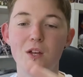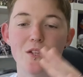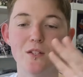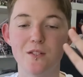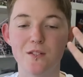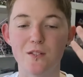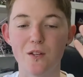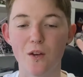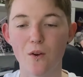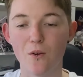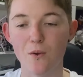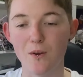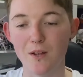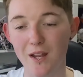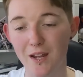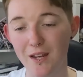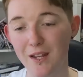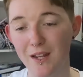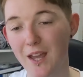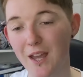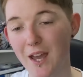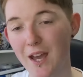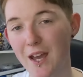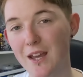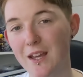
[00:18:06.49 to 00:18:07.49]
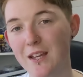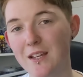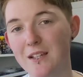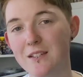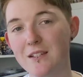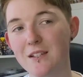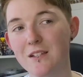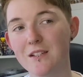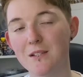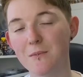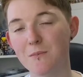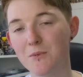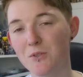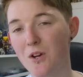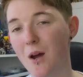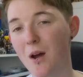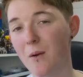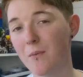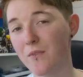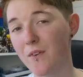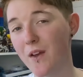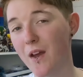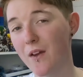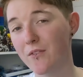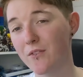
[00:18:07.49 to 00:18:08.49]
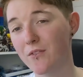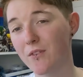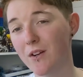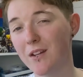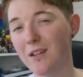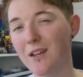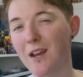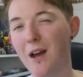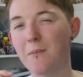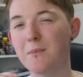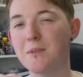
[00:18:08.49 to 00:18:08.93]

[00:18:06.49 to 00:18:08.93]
So, in any case, subscribe if you haven't already.